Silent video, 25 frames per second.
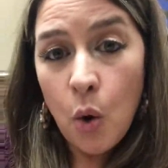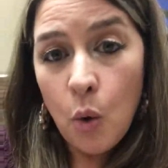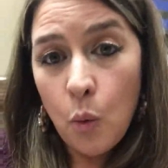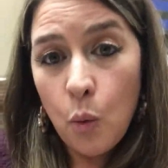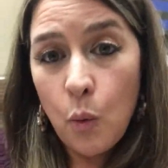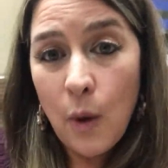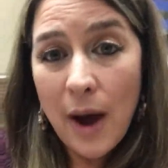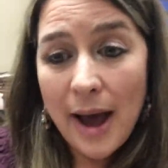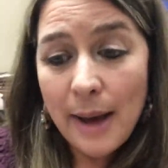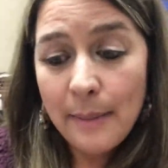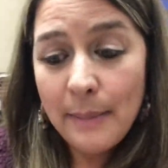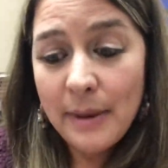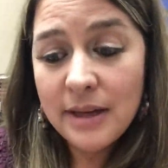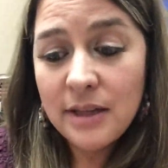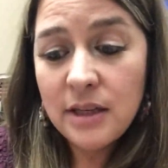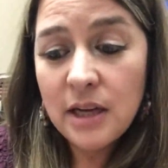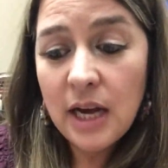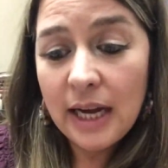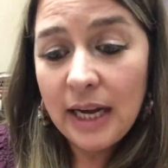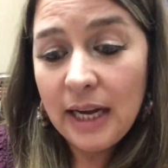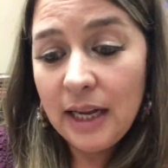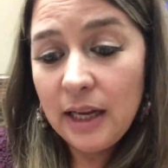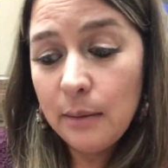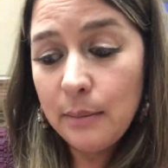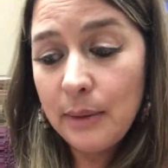Why am I
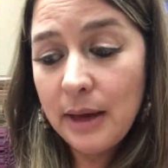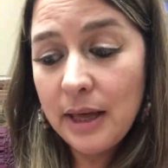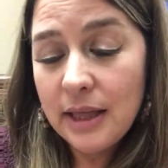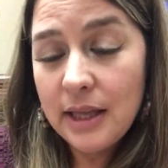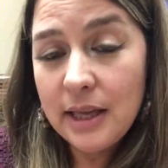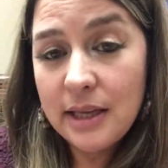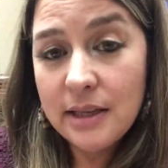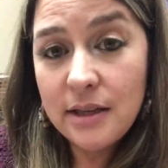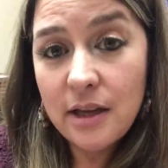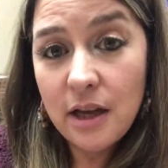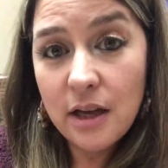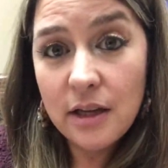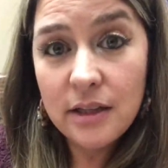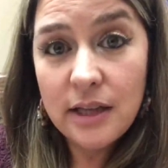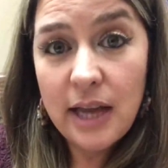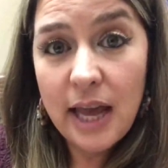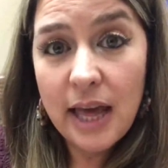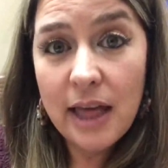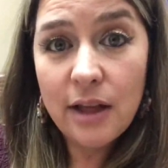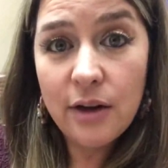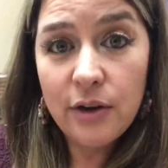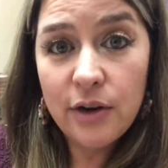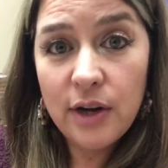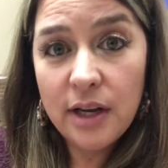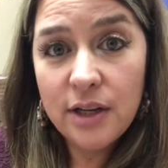talking about this on
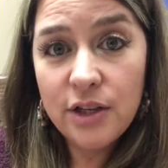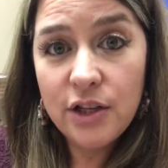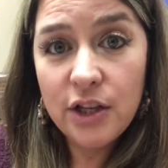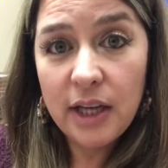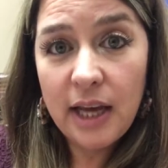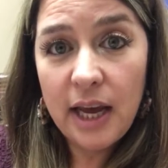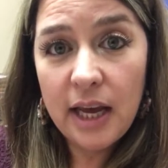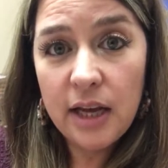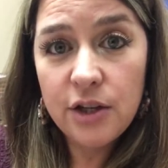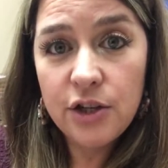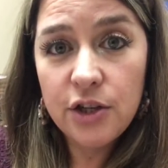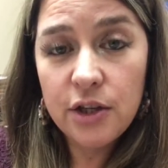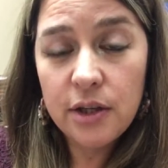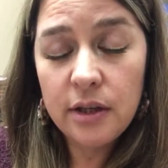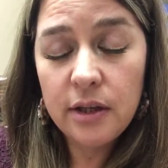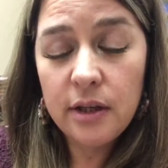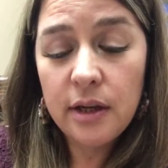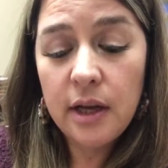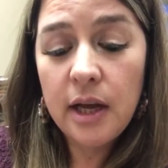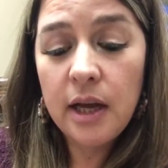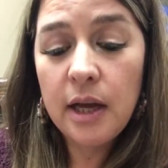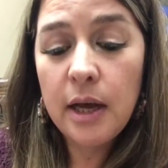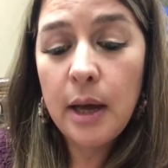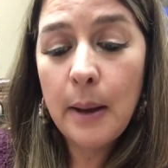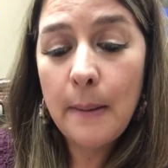Tayler'd Education?
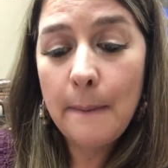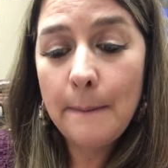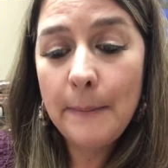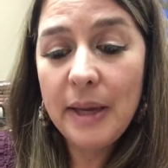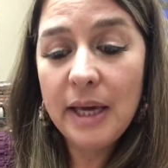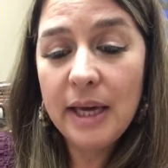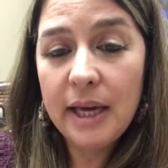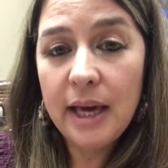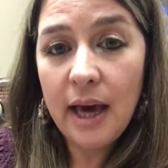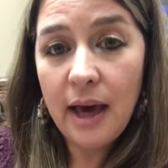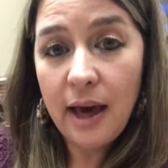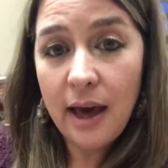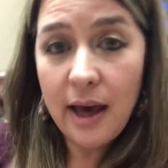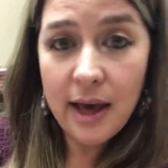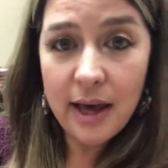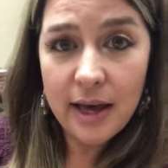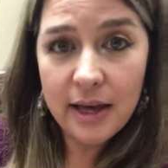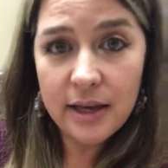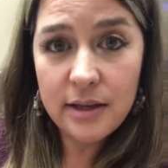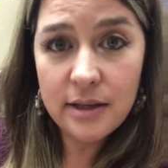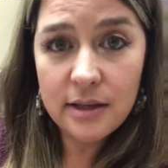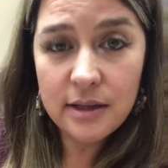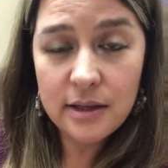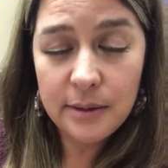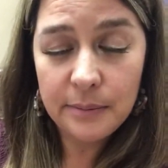
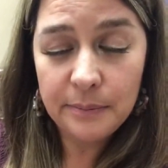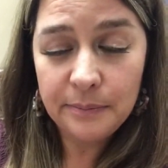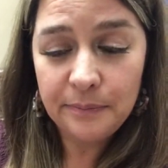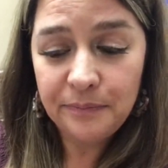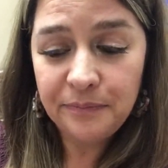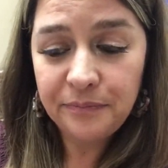Because